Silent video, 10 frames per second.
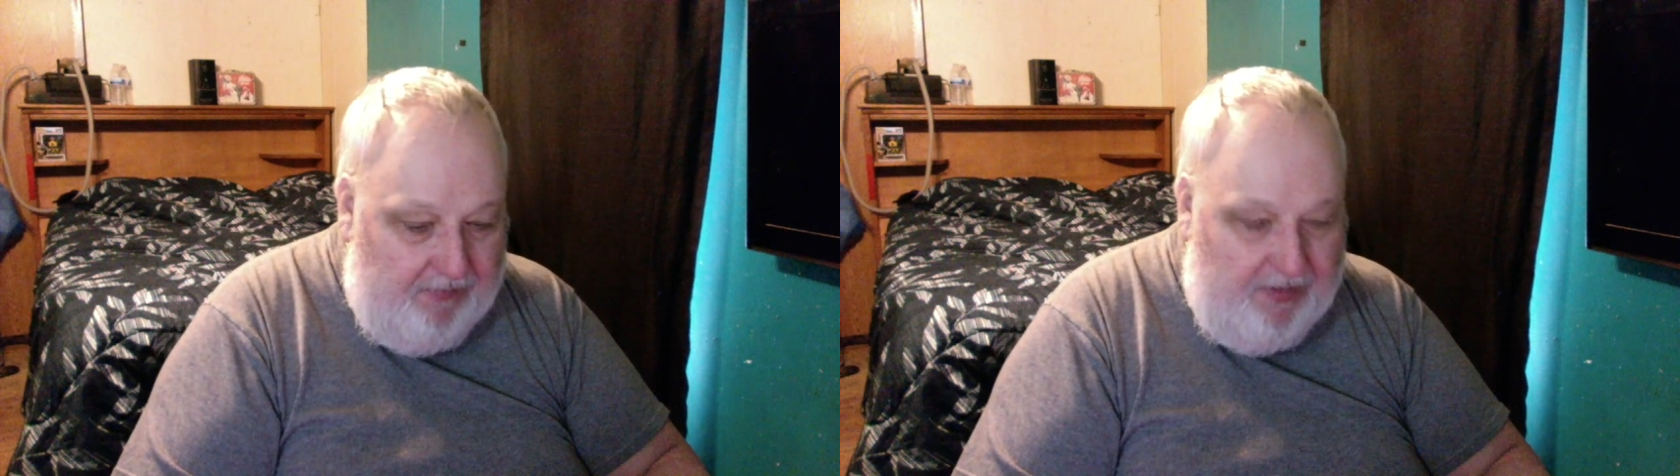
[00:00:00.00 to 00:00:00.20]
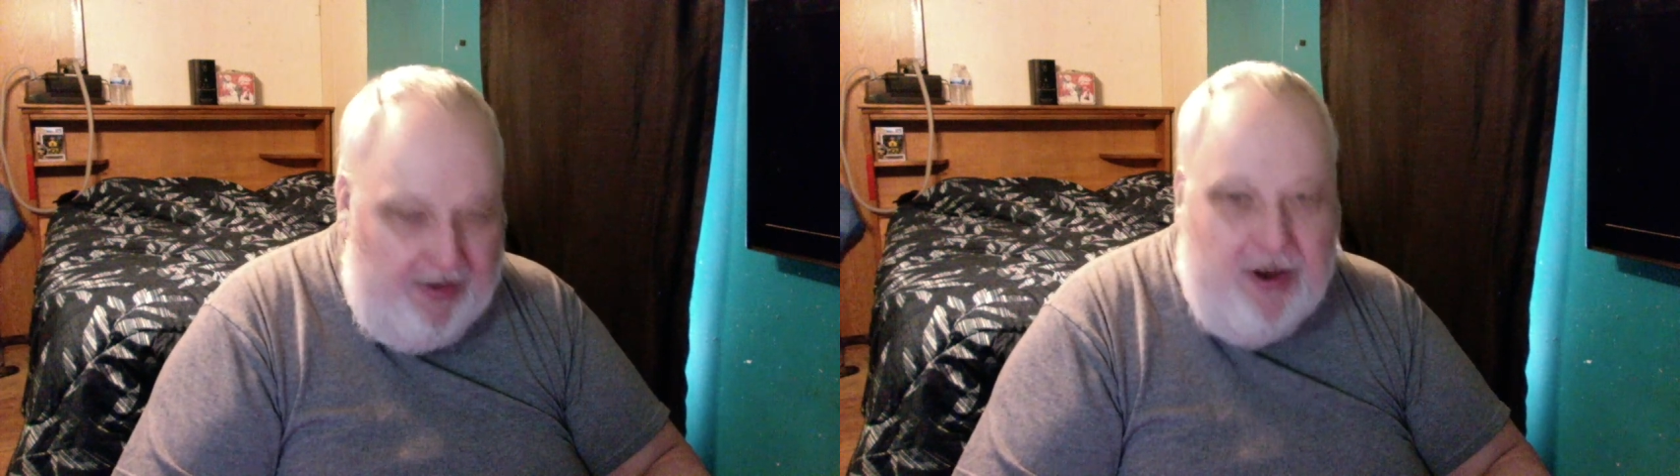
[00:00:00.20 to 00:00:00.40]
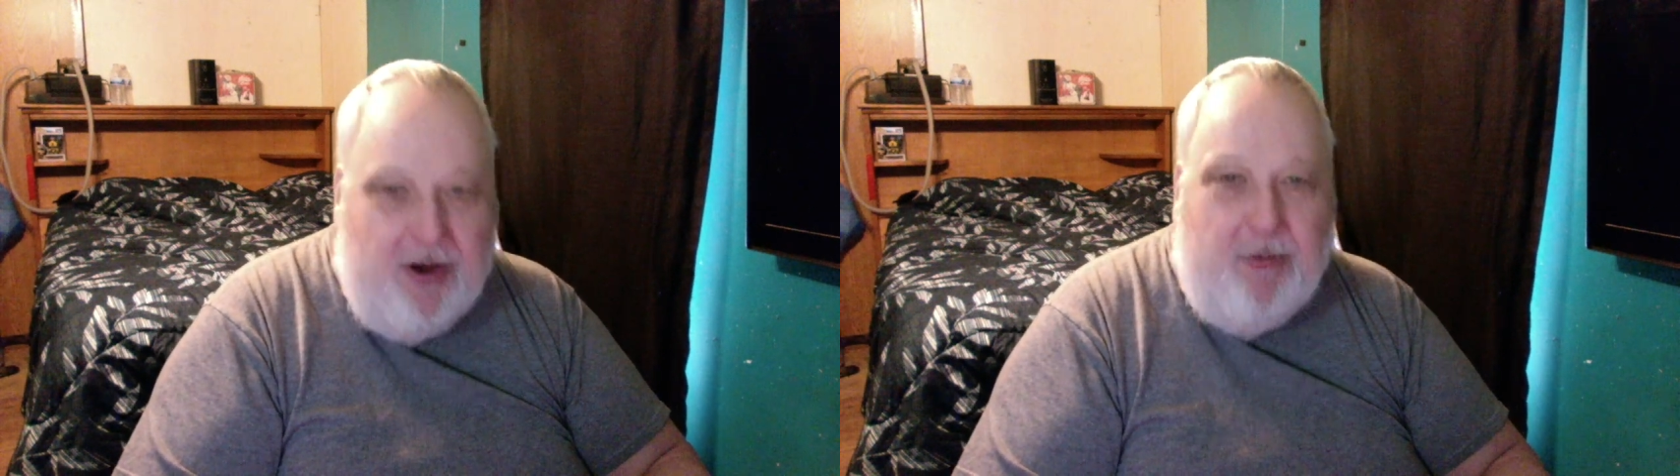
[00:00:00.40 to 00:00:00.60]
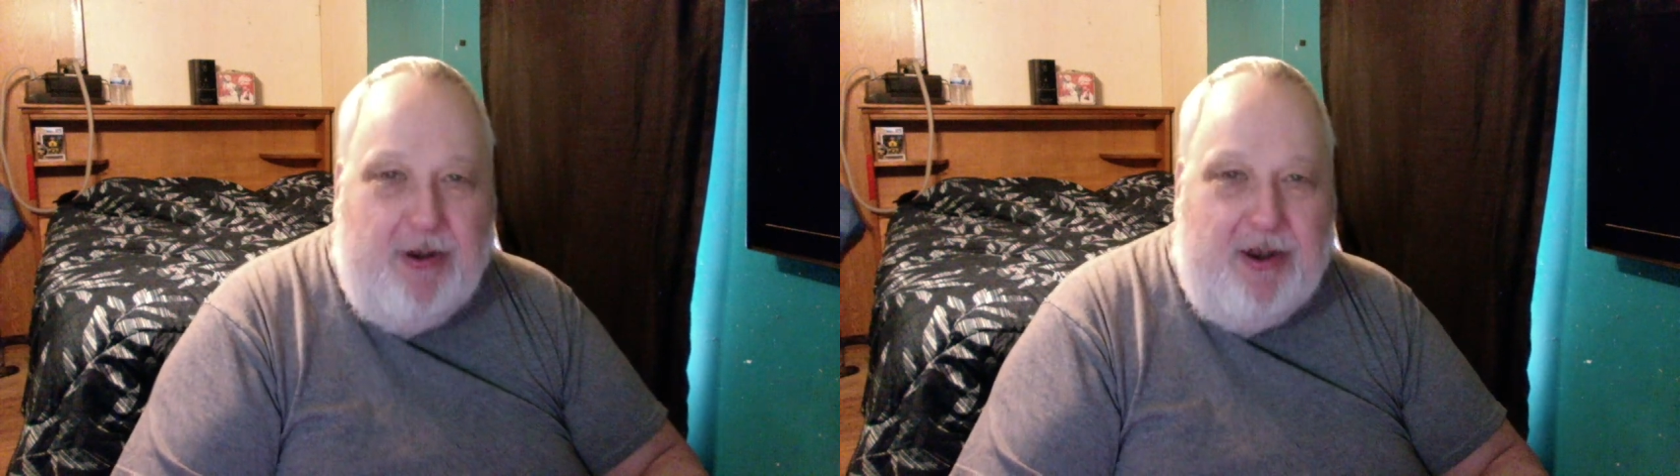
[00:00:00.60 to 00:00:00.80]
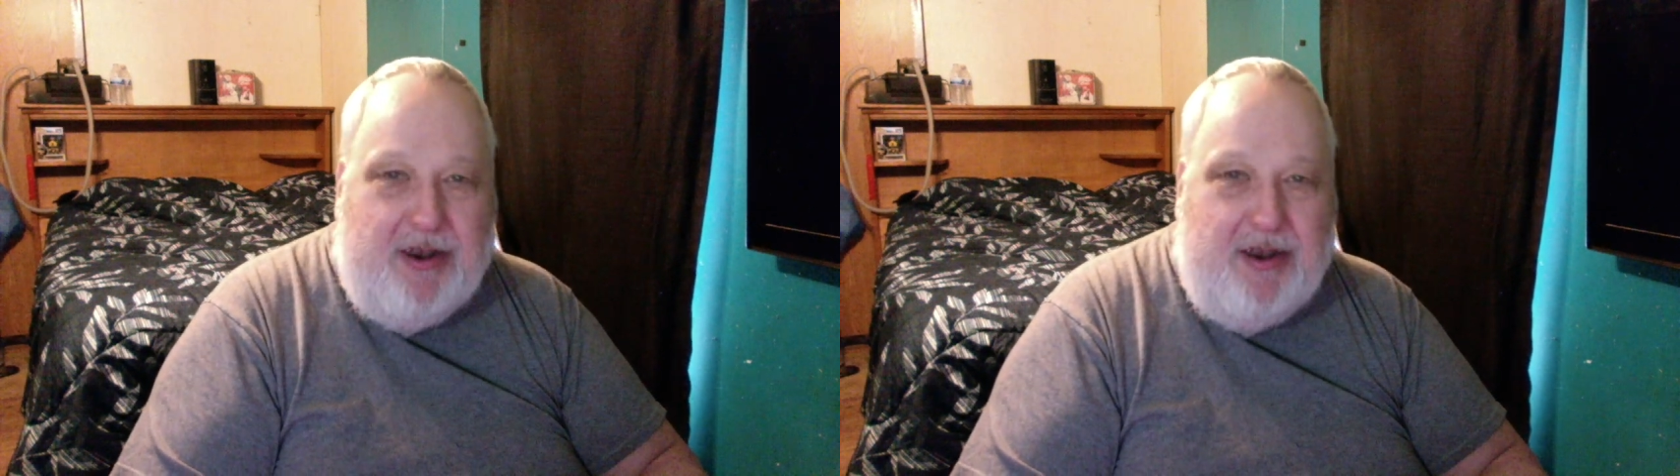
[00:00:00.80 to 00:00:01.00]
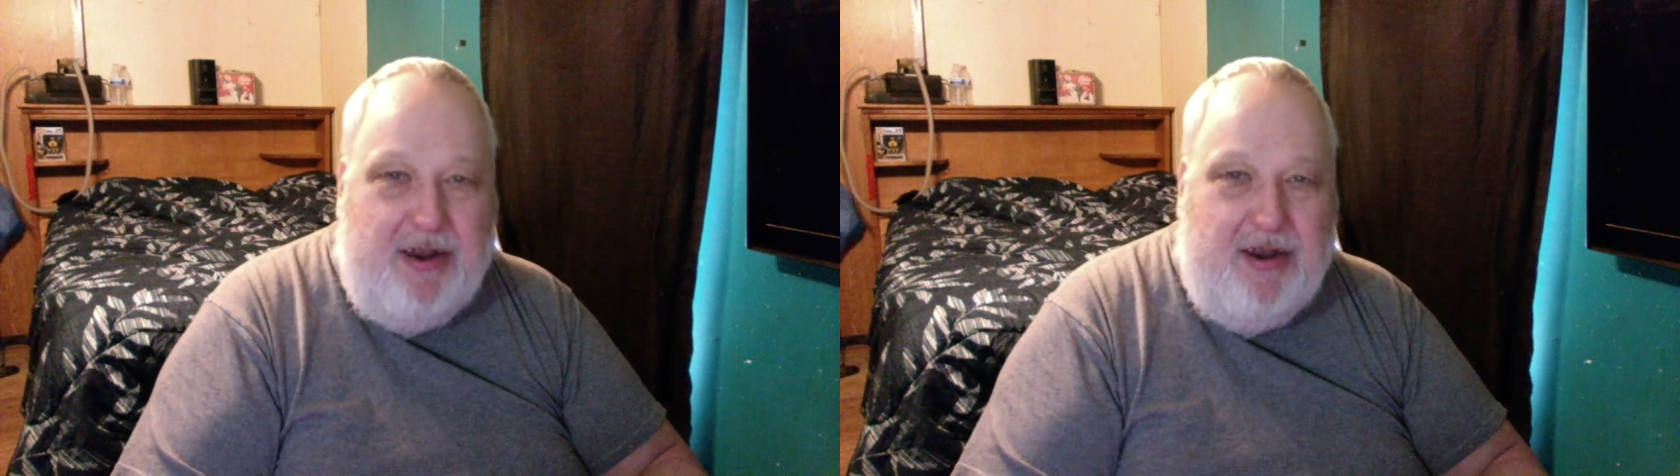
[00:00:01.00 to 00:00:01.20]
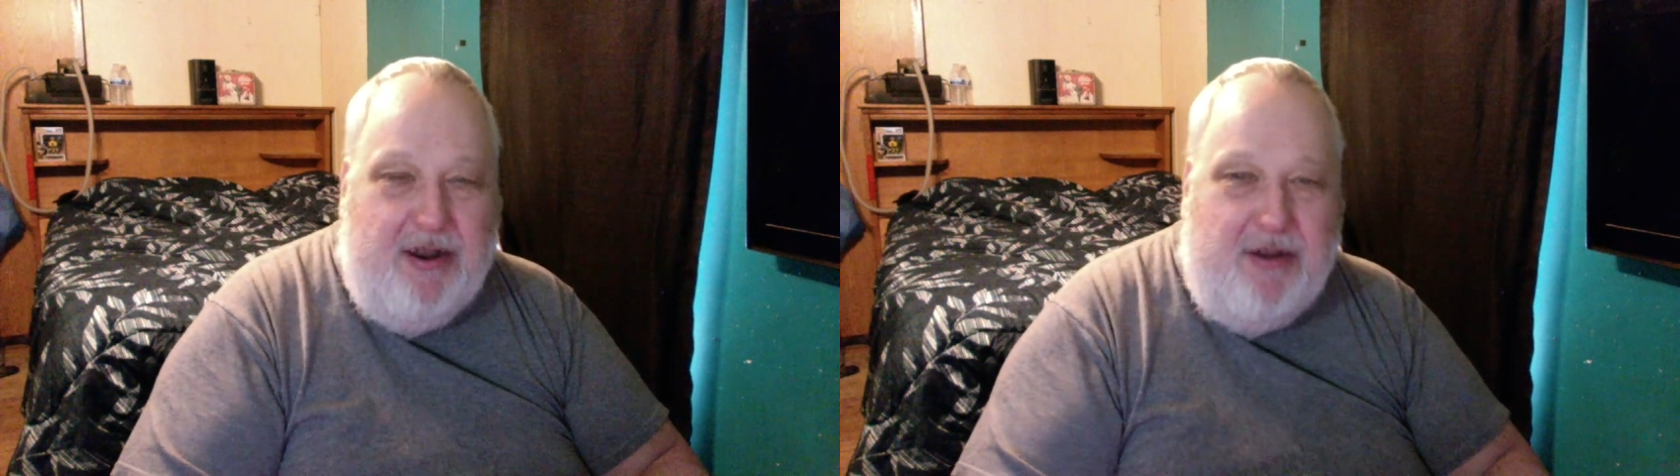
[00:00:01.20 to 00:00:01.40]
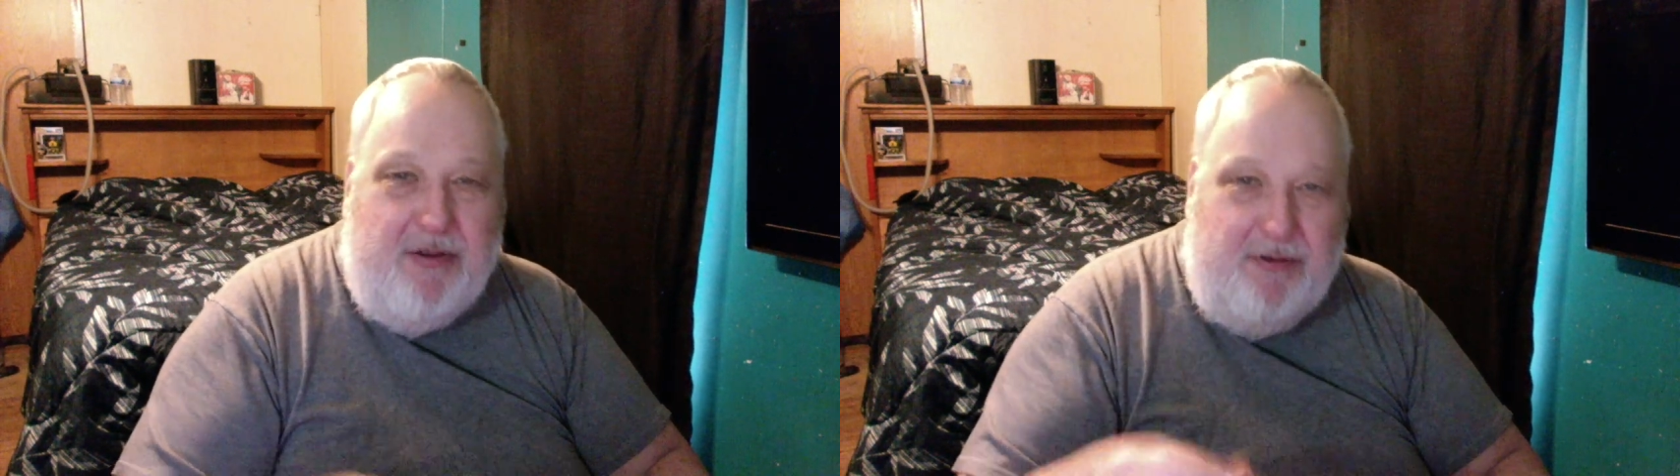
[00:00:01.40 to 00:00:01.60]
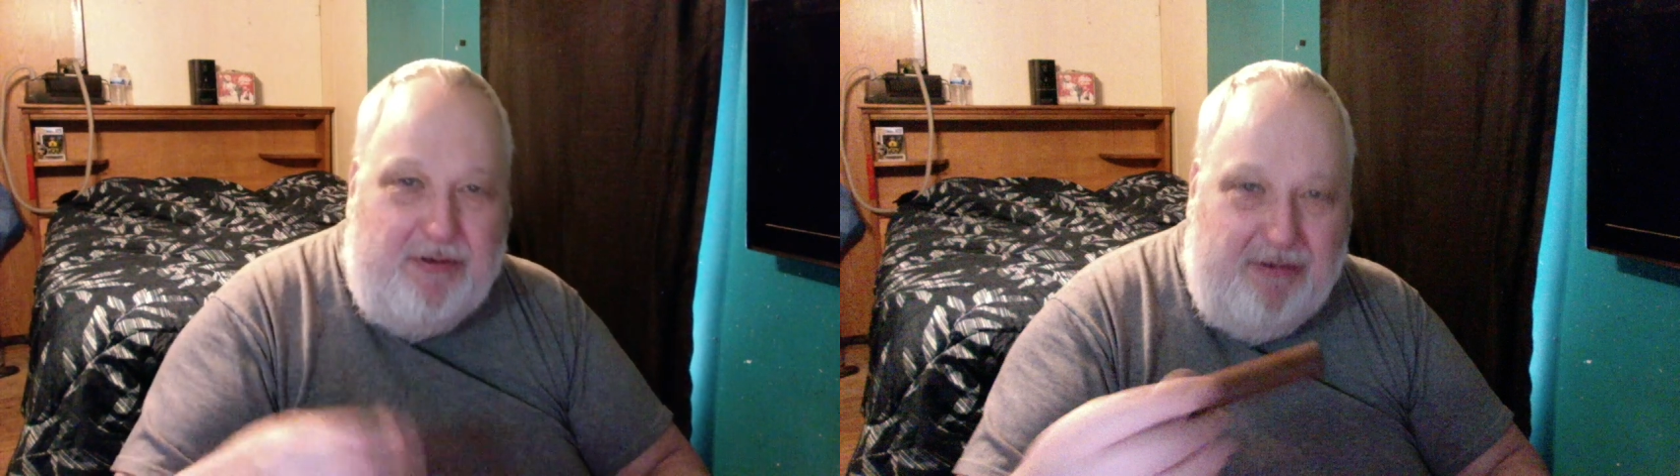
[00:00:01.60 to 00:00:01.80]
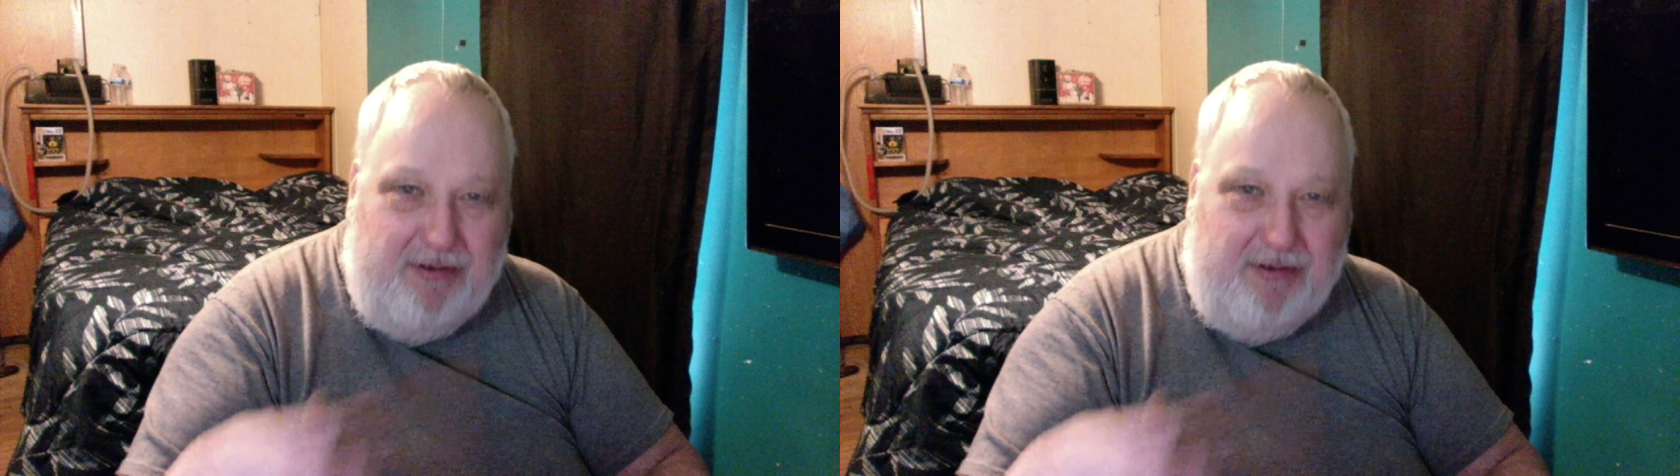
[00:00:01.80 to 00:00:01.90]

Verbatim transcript: You know what it's, you know